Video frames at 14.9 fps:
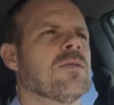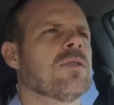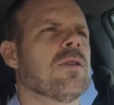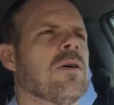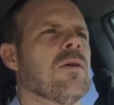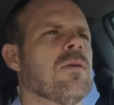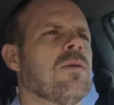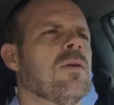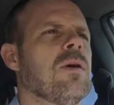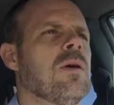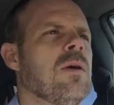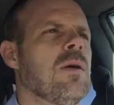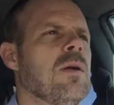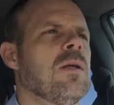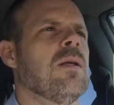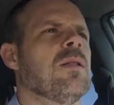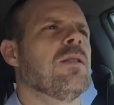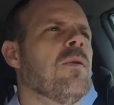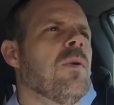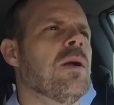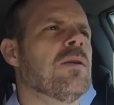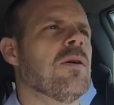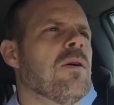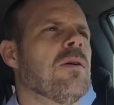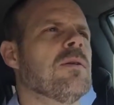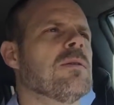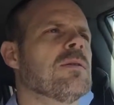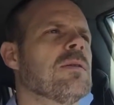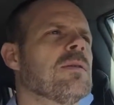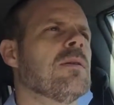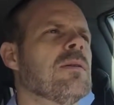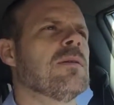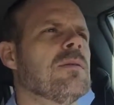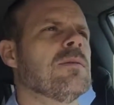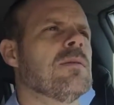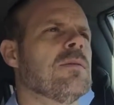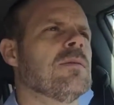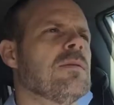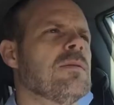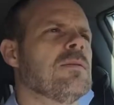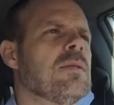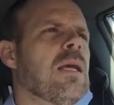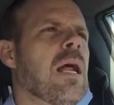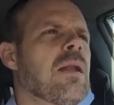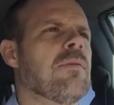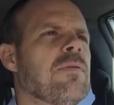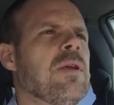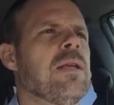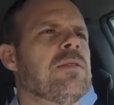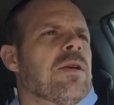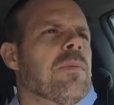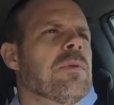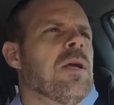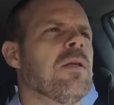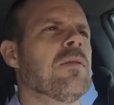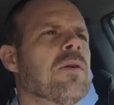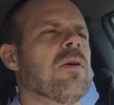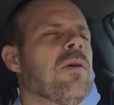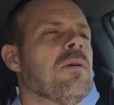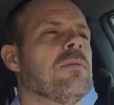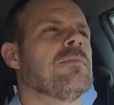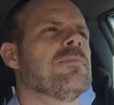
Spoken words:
So the one goal kind of eats up the other goal.